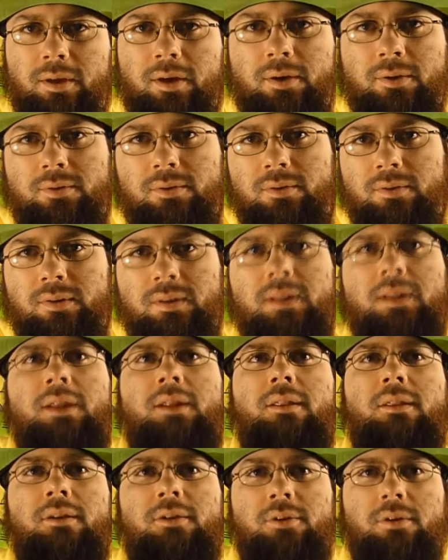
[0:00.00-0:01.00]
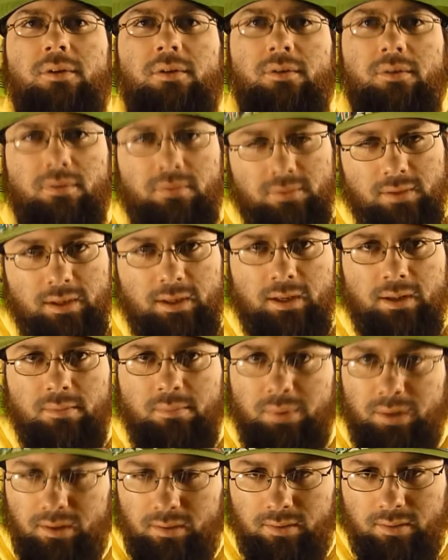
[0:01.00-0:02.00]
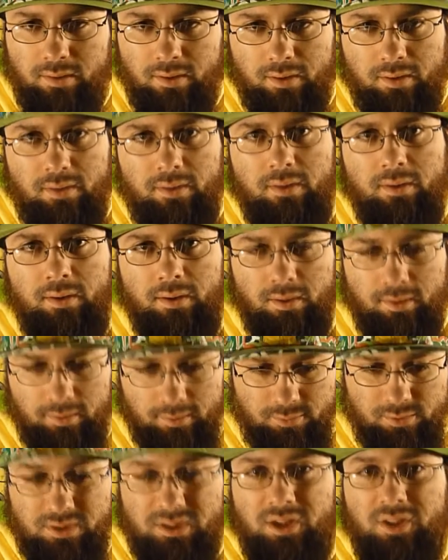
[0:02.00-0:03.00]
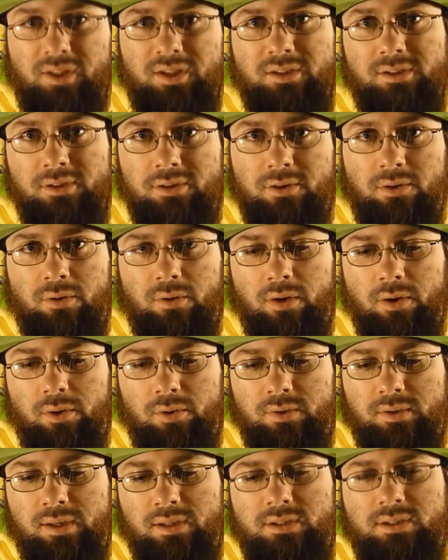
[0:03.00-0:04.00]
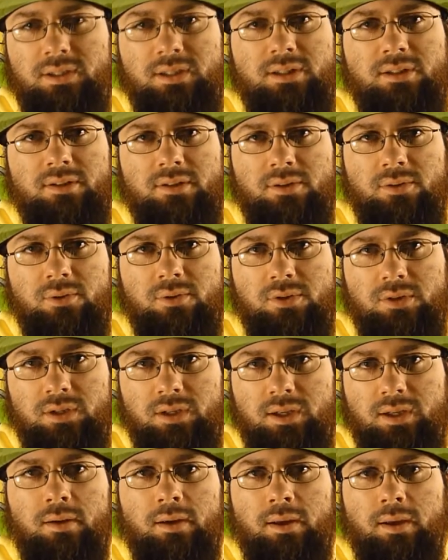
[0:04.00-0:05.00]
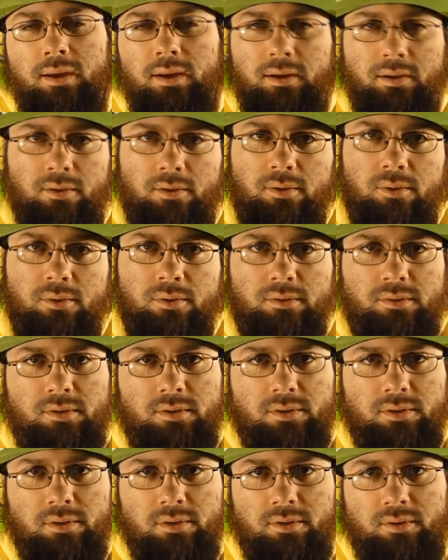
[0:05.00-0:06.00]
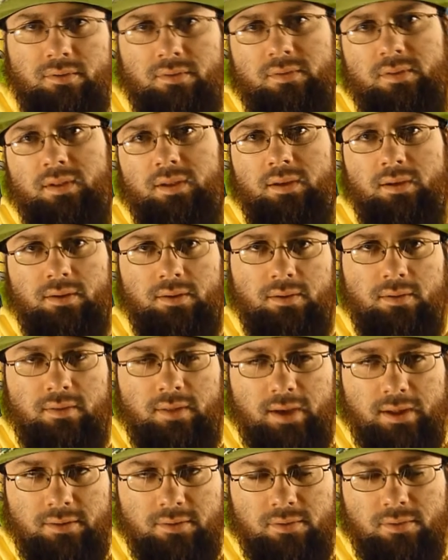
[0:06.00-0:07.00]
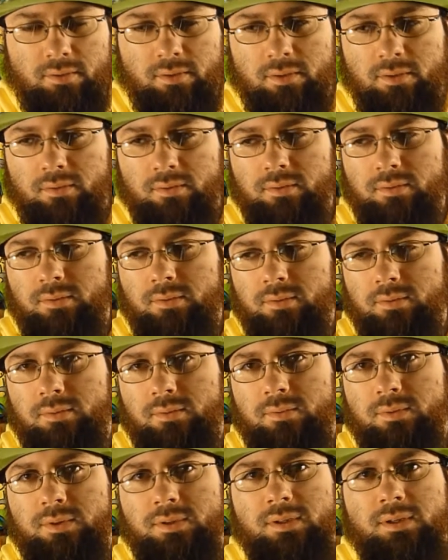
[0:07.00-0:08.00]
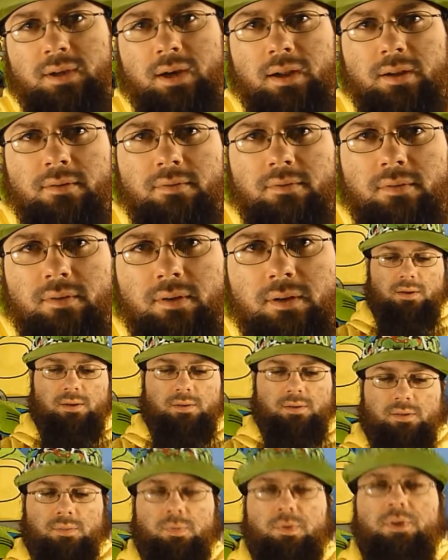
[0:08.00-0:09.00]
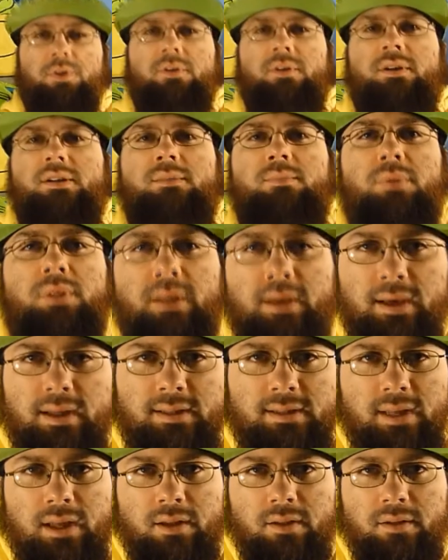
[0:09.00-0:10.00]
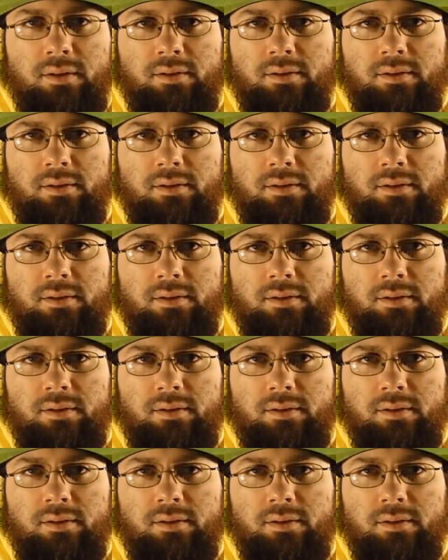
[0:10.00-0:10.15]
also see the turtles eating pizza, which she thinks is gross as she eats sushi, and of course the turtles think that's gross, which is kind of funny. Splinter explains how the